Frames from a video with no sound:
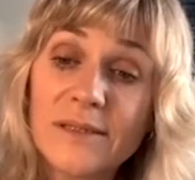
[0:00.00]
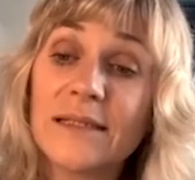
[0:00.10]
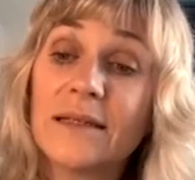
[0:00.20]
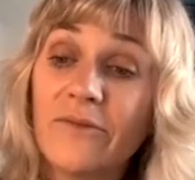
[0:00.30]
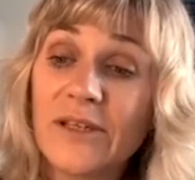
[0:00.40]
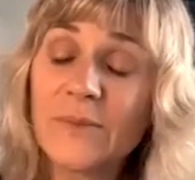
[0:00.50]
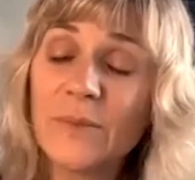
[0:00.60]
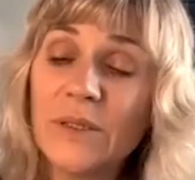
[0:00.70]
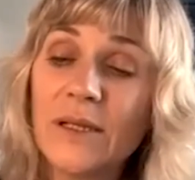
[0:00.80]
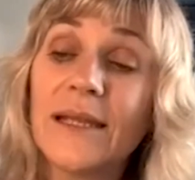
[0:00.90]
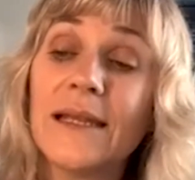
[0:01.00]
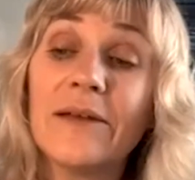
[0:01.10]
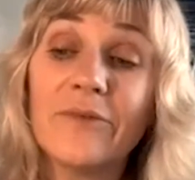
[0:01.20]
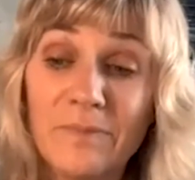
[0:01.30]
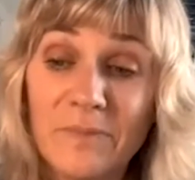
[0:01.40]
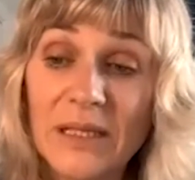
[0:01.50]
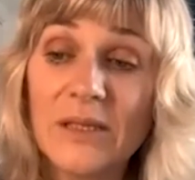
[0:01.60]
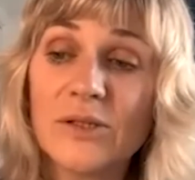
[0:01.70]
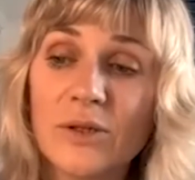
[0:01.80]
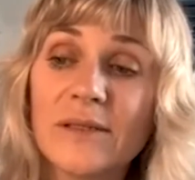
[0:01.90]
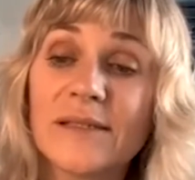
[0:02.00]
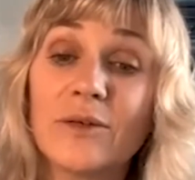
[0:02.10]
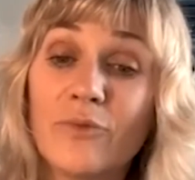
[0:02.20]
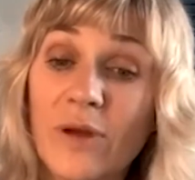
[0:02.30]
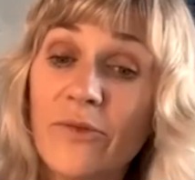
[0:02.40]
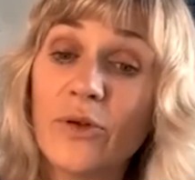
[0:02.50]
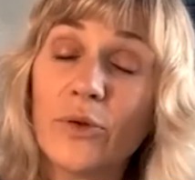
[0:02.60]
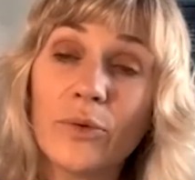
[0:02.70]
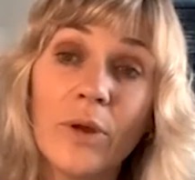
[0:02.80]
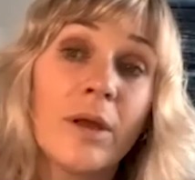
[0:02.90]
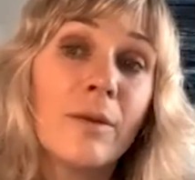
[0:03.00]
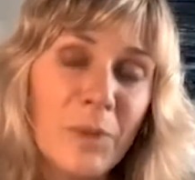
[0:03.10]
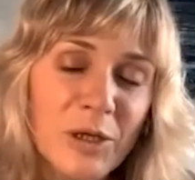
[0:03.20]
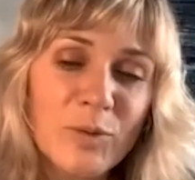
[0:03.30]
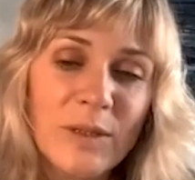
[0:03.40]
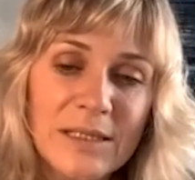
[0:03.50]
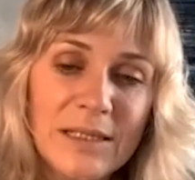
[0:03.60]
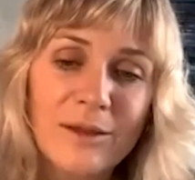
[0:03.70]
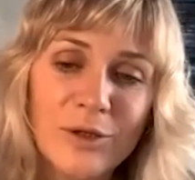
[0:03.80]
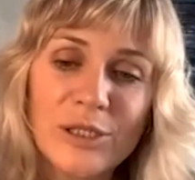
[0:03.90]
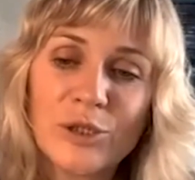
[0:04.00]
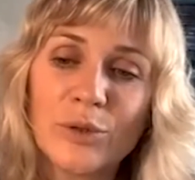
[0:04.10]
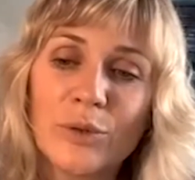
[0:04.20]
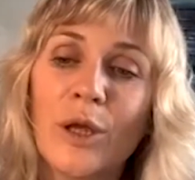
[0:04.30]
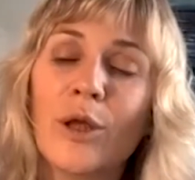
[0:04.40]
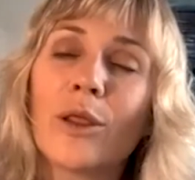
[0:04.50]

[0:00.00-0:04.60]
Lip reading: in investment and $11 billion in revenue by 2032